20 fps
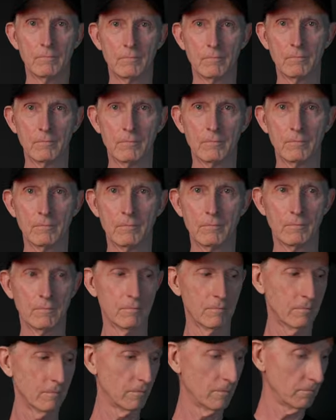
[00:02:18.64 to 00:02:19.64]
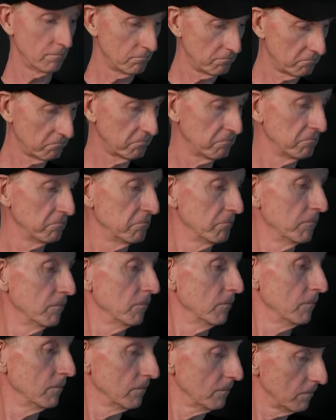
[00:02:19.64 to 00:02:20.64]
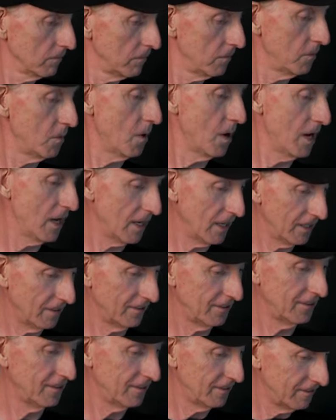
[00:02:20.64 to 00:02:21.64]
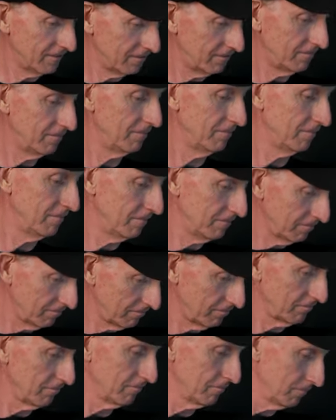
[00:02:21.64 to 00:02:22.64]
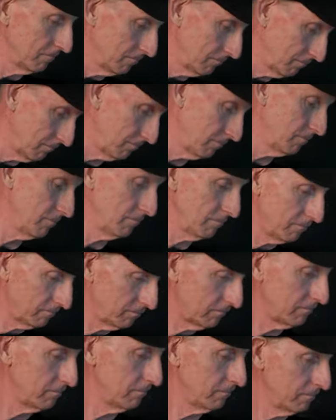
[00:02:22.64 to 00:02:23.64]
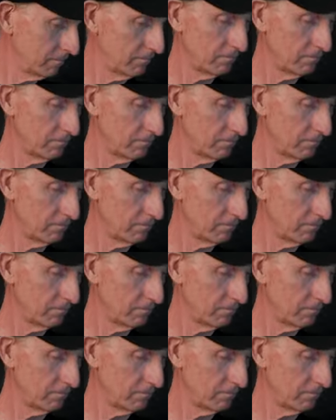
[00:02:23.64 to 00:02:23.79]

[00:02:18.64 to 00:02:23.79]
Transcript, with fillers: the Bohn Cool Mesh Armored Shirt over that t-shirt for protection